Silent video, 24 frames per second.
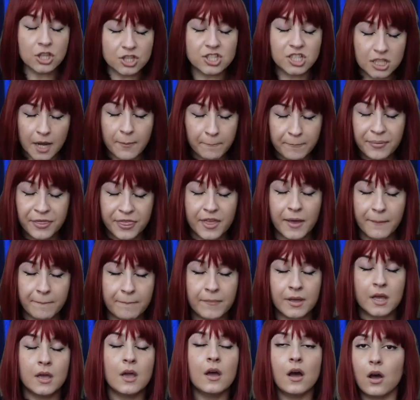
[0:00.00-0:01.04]
Dump
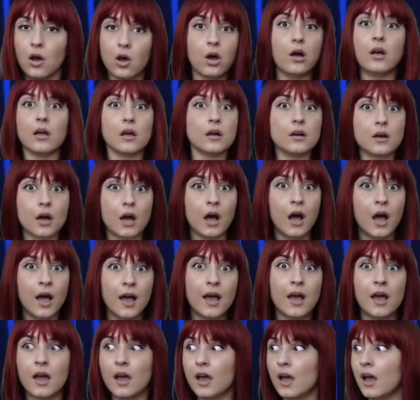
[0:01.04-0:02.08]
them. Oh, oh.